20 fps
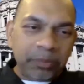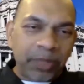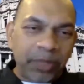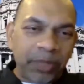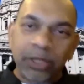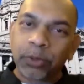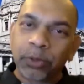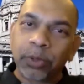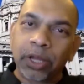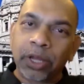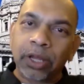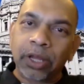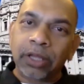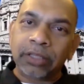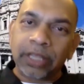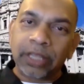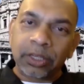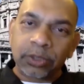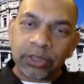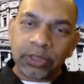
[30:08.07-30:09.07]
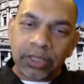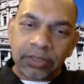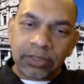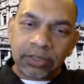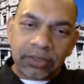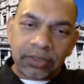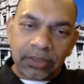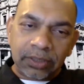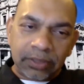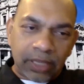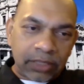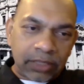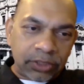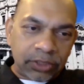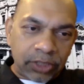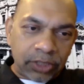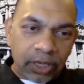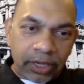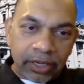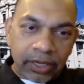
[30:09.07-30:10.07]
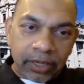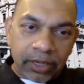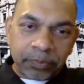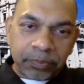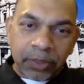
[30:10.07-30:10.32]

Thank you. Thank you, Justin. Thanks, Yana.